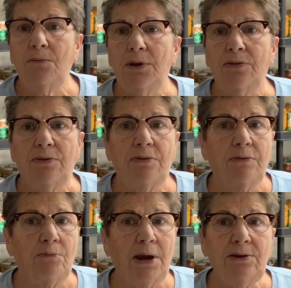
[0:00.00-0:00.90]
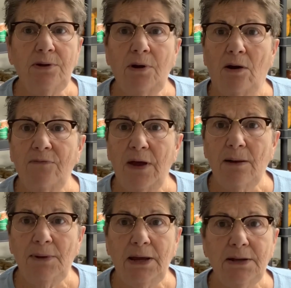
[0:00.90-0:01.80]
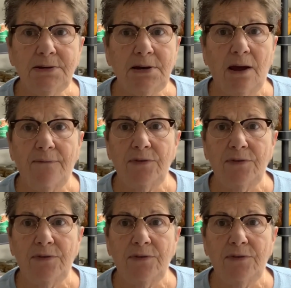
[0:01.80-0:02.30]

With raising our family and stuff,